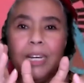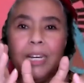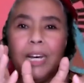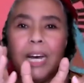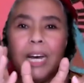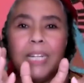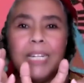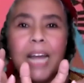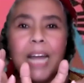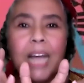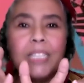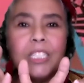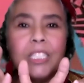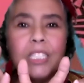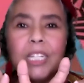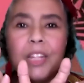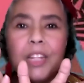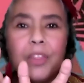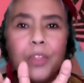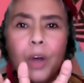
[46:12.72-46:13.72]

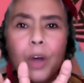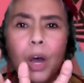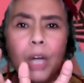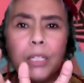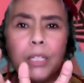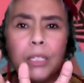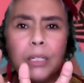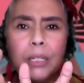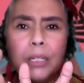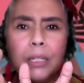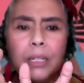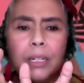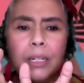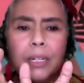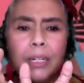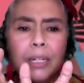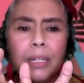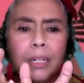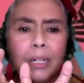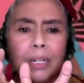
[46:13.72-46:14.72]
Anansi thought,
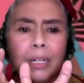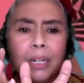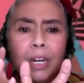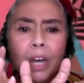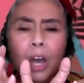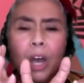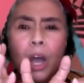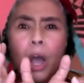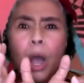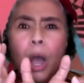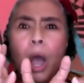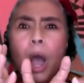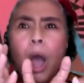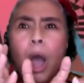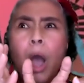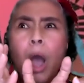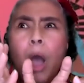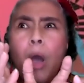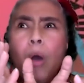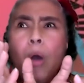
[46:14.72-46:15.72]

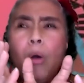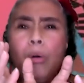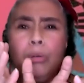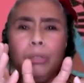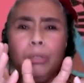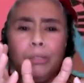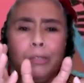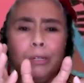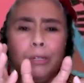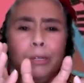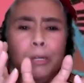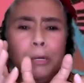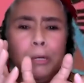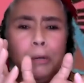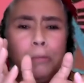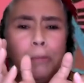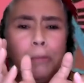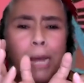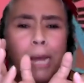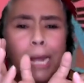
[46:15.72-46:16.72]
Oh,
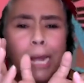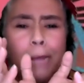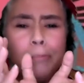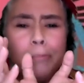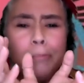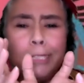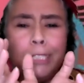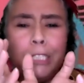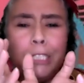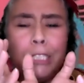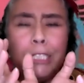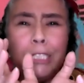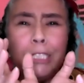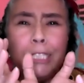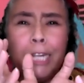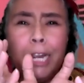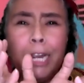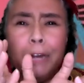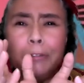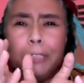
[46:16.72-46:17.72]
what a
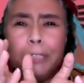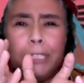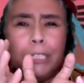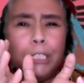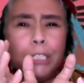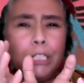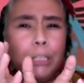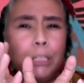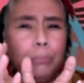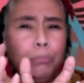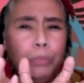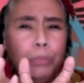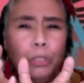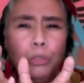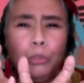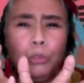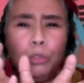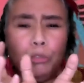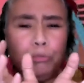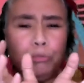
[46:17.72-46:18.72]
mysterious and
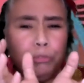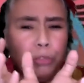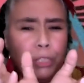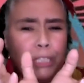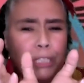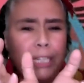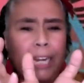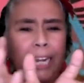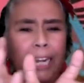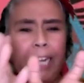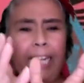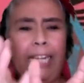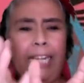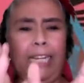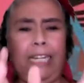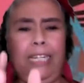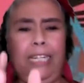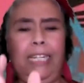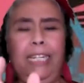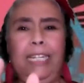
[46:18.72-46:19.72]
beautiful
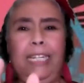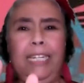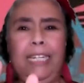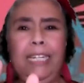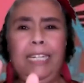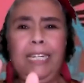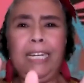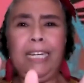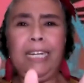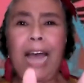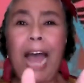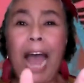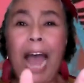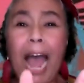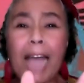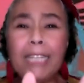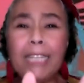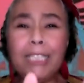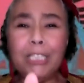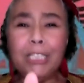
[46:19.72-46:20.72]
thing!
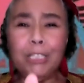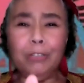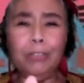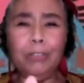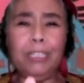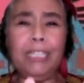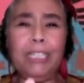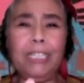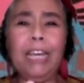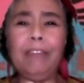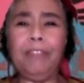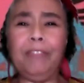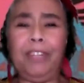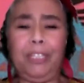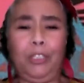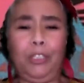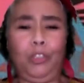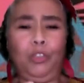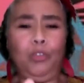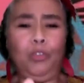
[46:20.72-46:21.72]
I shall give
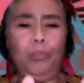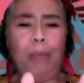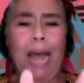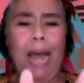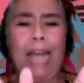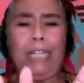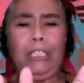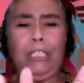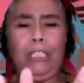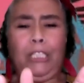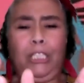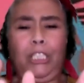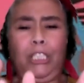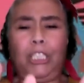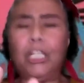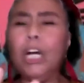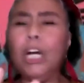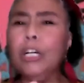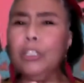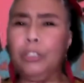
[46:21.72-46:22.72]
it to my
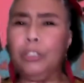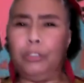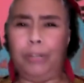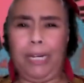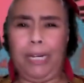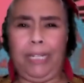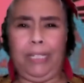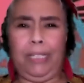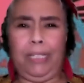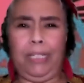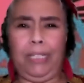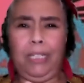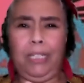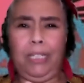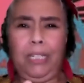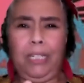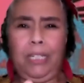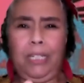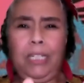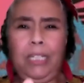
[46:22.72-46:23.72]
children.
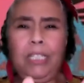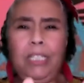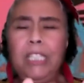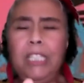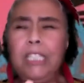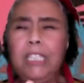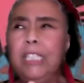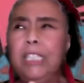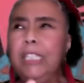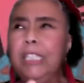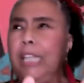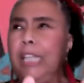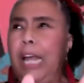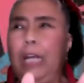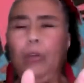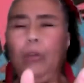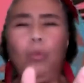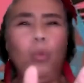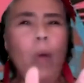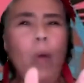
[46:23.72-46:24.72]
This is
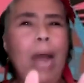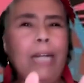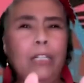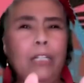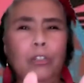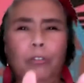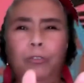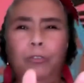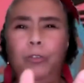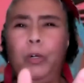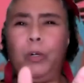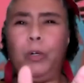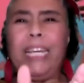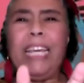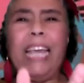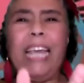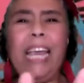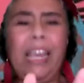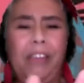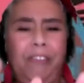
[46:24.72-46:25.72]
a wonderful
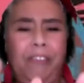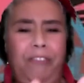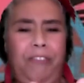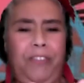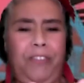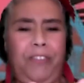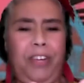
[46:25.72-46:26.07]
gift.